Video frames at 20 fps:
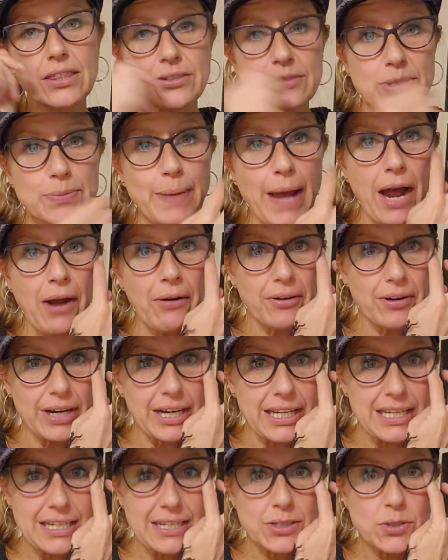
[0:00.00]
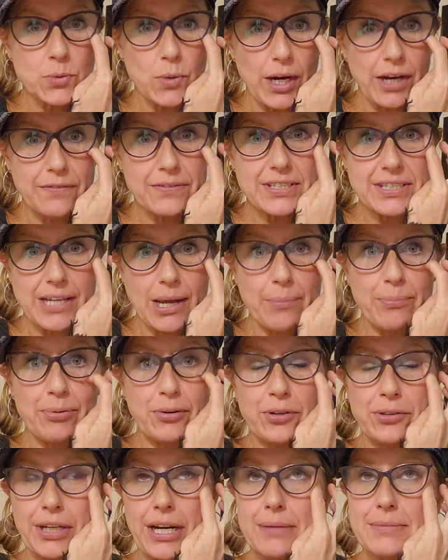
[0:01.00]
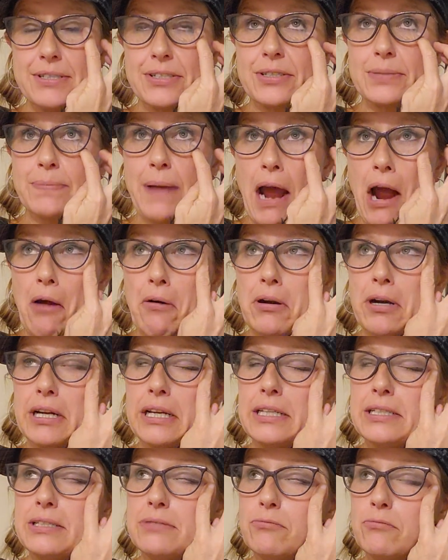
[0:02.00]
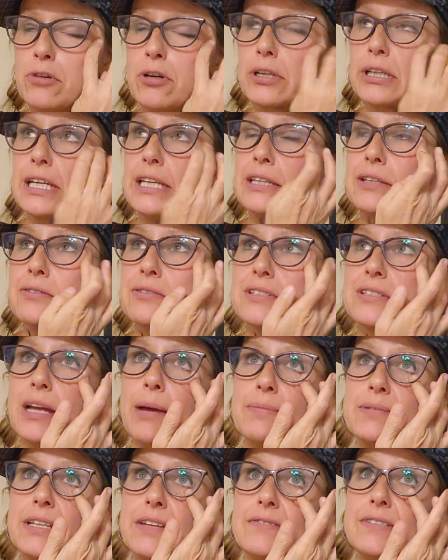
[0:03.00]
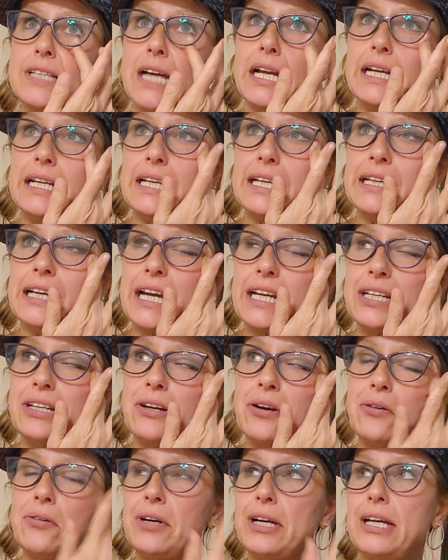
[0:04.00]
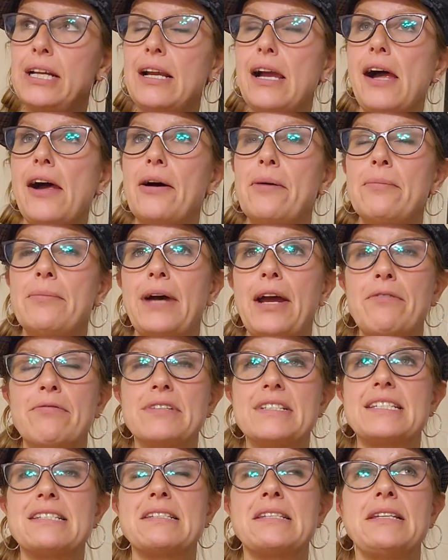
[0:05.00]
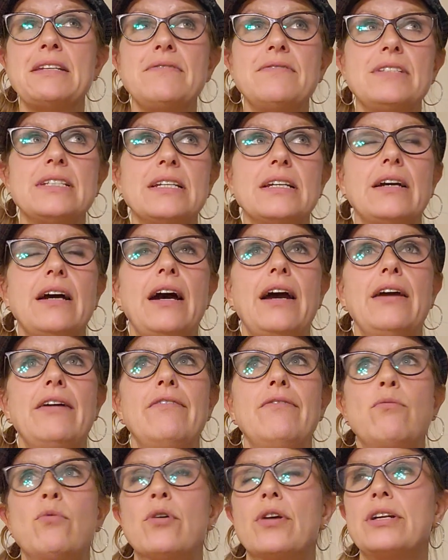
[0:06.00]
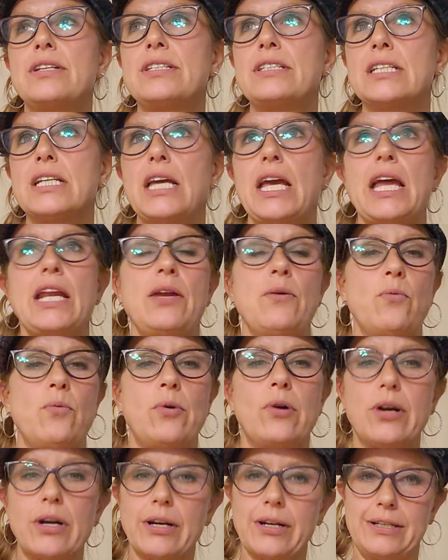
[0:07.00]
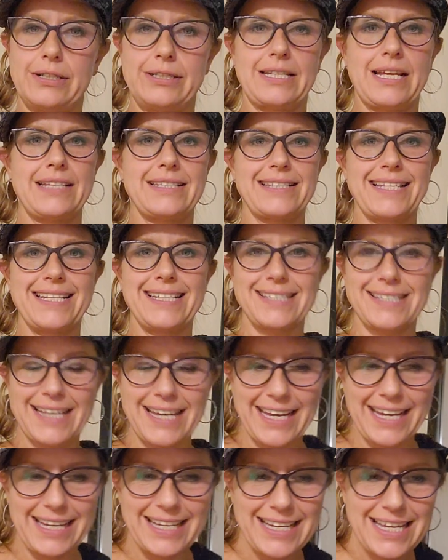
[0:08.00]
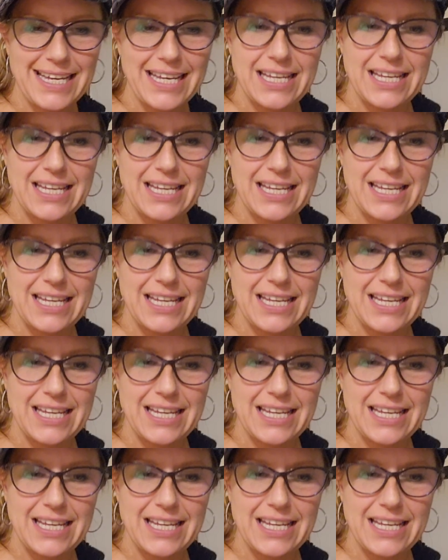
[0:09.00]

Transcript: There's power in 12-step programs. There's power in working those steps. I've done it. I know it. I've received it. I've worked it, and it worked, as they say.